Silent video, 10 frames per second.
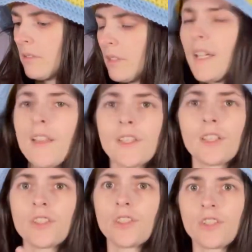Yeah, I think
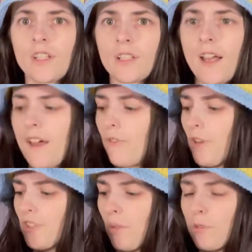this is the second hat.
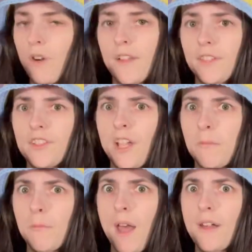First time trying this type
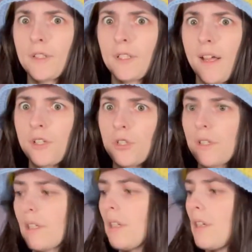of pattern, actually.